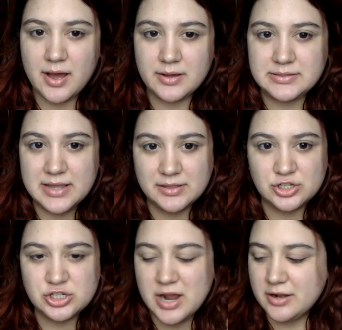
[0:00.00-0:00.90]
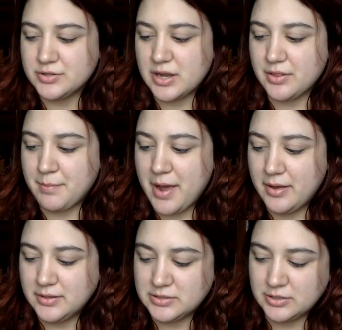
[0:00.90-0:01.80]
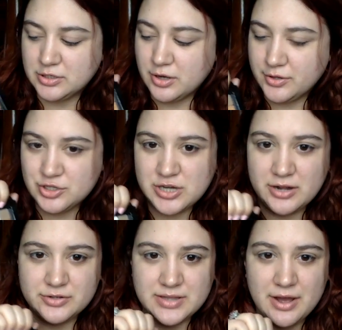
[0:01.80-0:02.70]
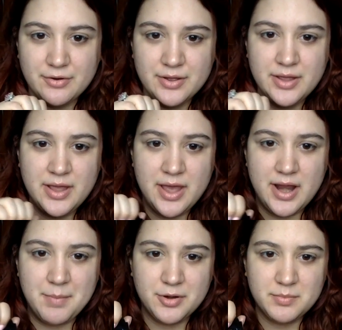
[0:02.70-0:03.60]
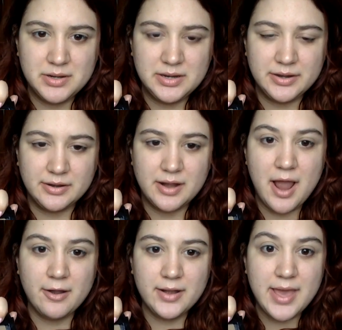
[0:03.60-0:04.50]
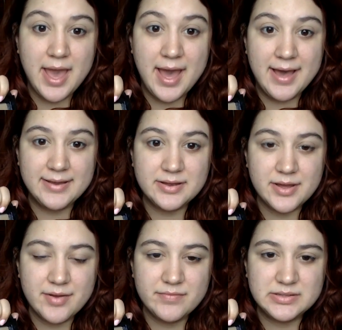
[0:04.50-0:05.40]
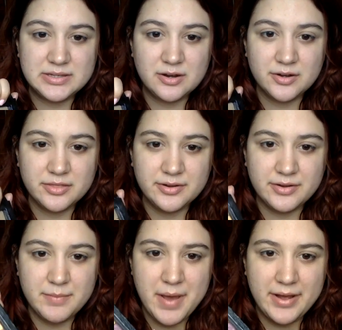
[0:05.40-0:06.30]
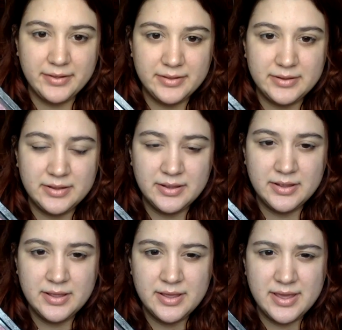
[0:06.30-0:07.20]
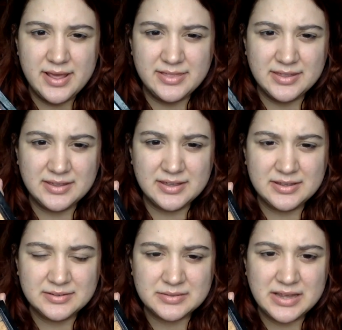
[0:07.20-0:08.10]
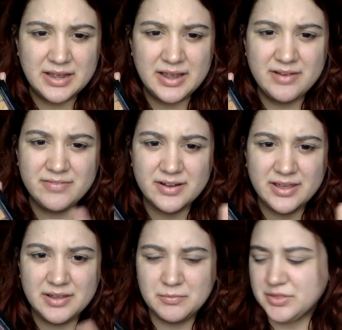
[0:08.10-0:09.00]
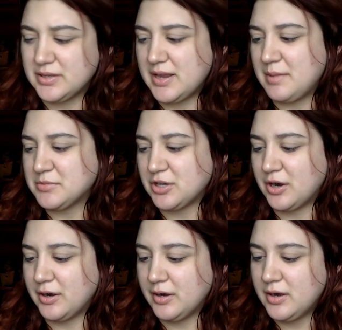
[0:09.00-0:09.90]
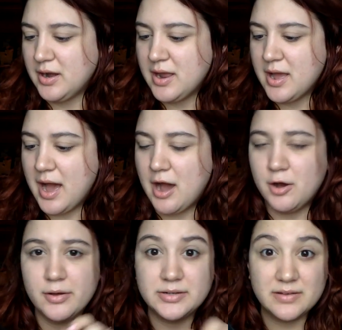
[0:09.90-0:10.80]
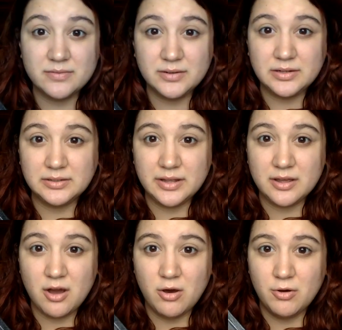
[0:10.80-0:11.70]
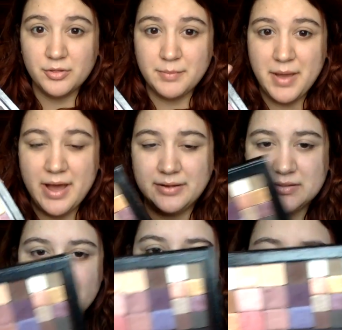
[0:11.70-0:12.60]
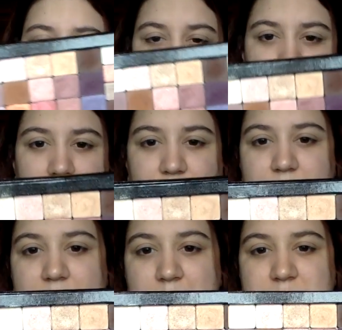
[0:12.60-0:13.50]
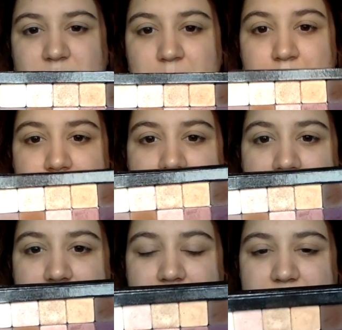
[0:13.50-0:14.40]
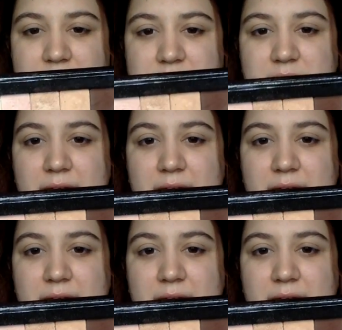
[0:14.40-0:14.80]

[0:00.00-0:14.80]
take the shadows out of the palette. So I took all the shadows out and I put them in here. I already had a Viseart Theory palette. I forget what the names are. I'll definitely link all the palettes below, or the names of them, but I kind of just